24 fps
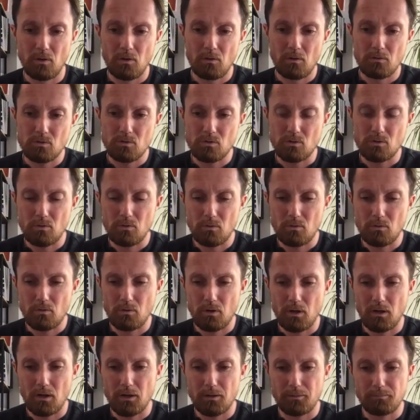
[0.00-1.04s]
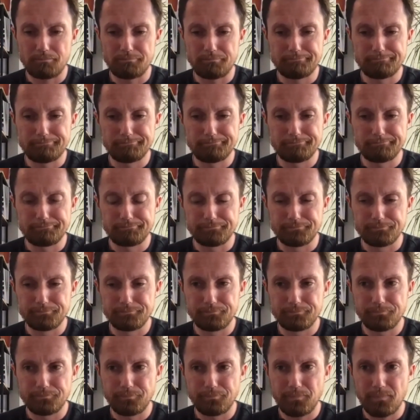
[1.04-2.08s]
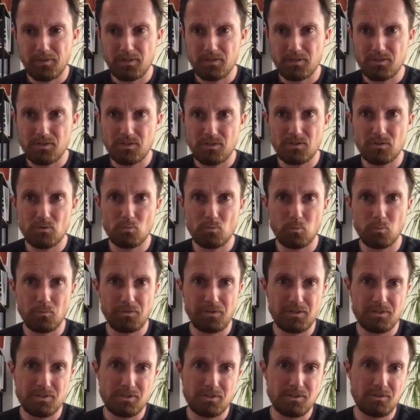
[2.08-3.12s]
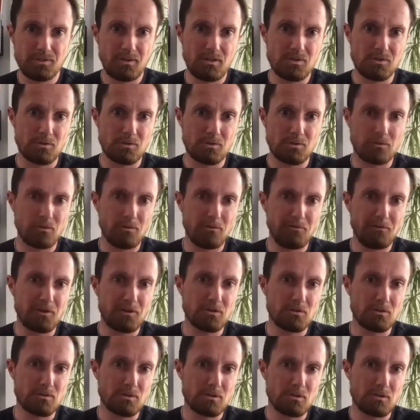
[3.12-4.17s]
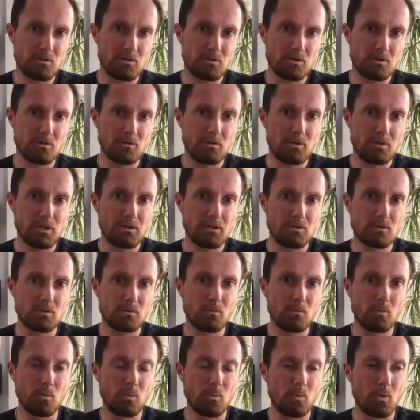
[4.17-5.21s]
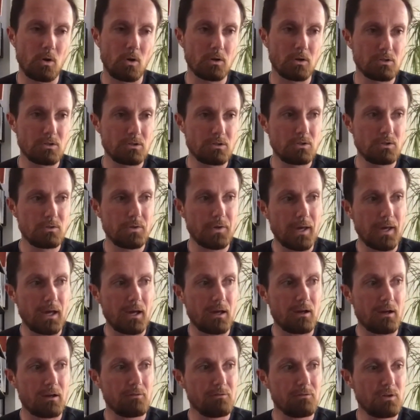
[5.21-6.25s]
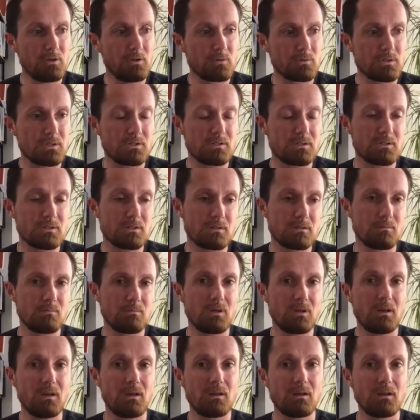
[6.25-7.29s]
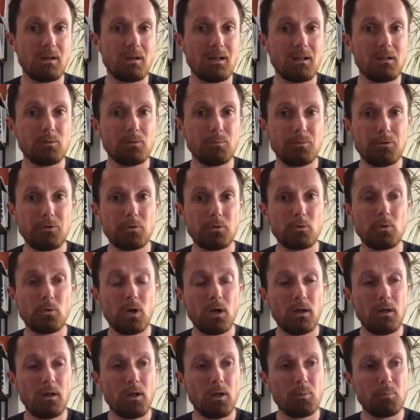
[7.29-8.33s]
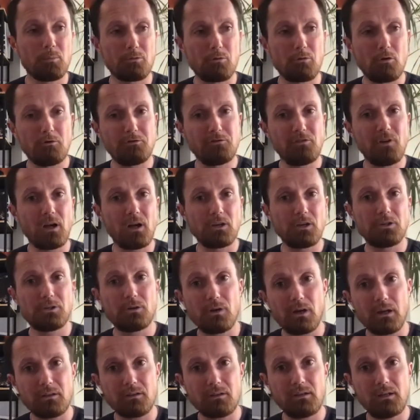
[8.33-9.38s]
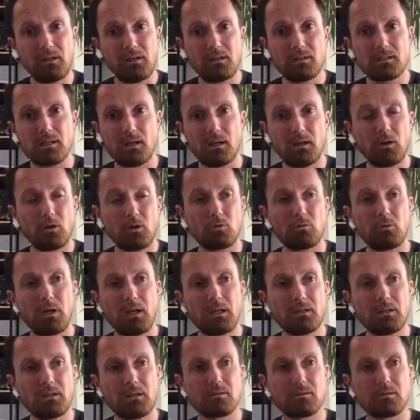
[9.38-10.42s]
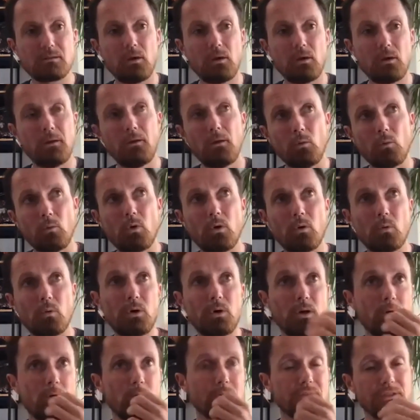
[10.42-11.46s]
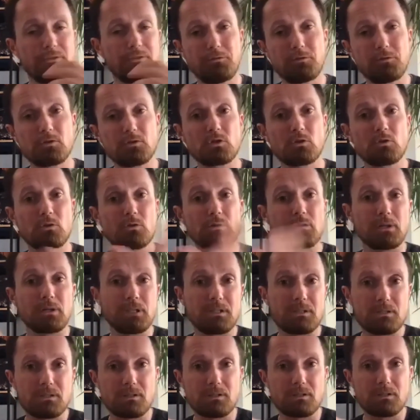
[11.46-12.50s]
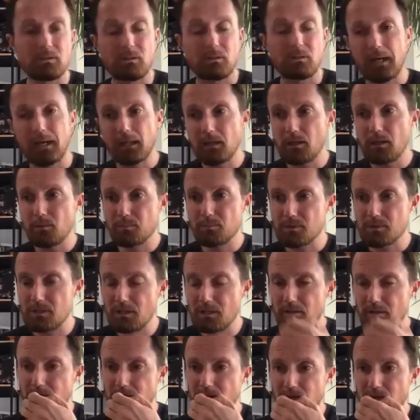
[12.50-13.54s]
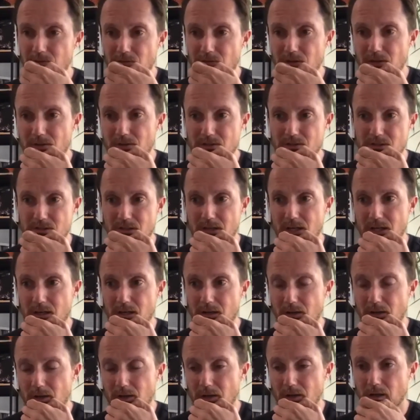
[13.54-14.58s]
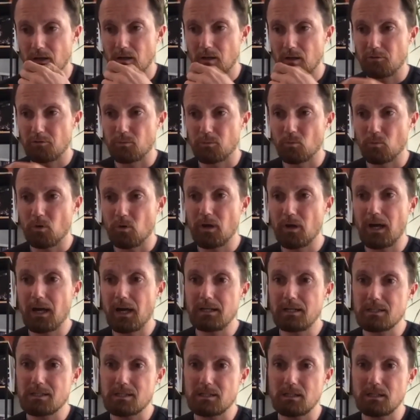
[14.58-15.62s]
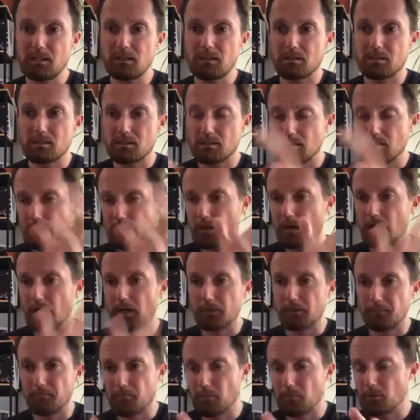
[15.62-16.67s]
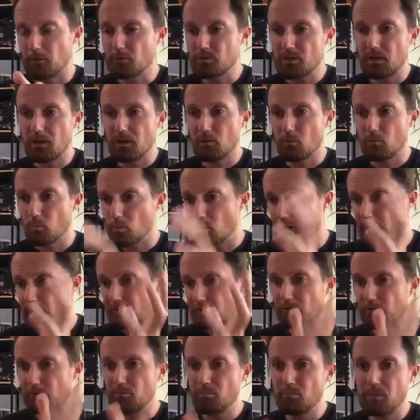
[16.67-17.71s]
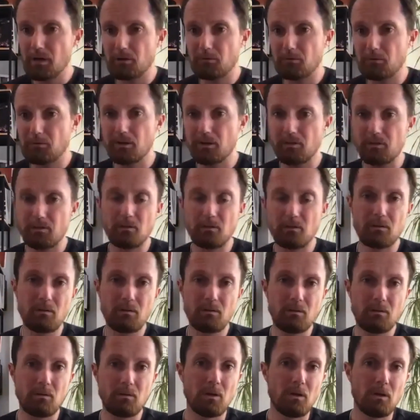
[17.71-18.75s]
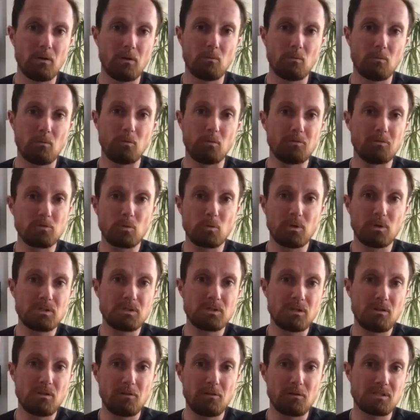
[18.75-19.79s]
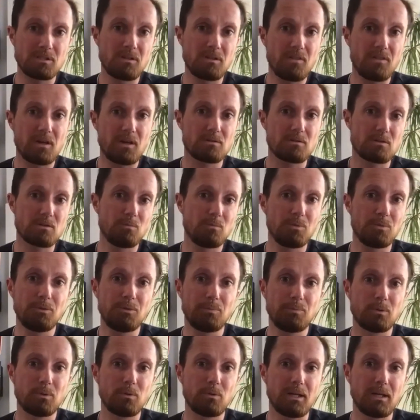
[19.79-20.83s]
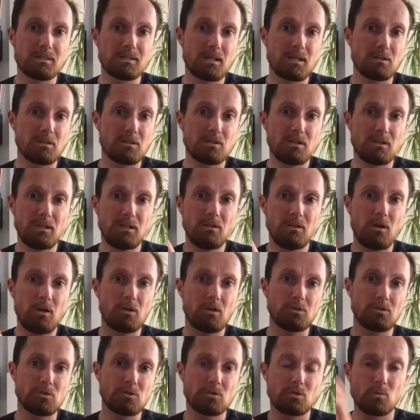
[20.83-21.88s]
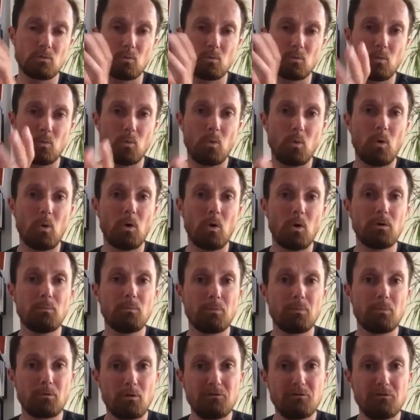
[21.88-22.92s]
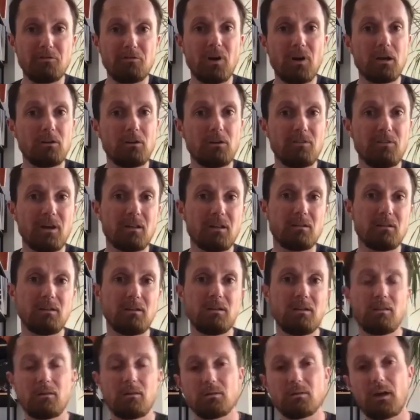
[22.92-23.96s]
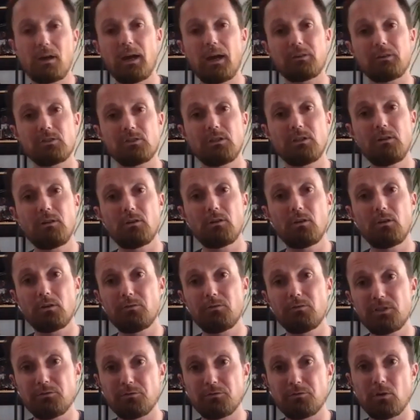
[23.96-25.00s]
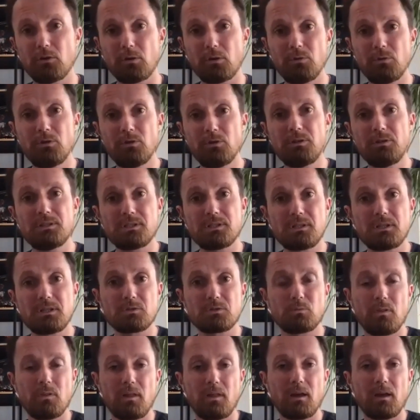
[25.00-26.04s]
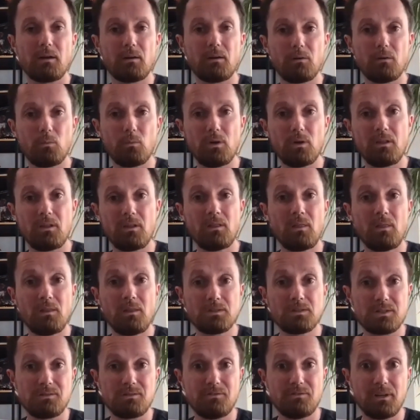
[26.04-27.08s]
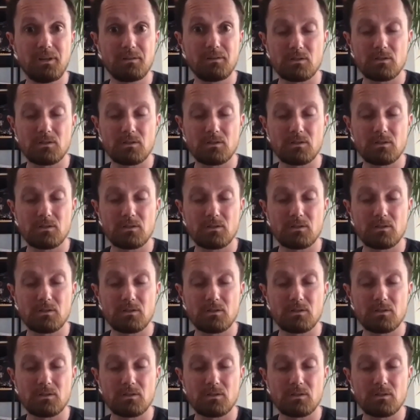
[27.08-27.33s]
So these are the features that you should look into. What do you have in your system that can help you profile your athletes and create what we call different stories? I keep telling events that from where I sit, you take whatever marathon with 20, 30,000 people, it's actually not just one profile of athlete. There are actually a lot of different communities within this event.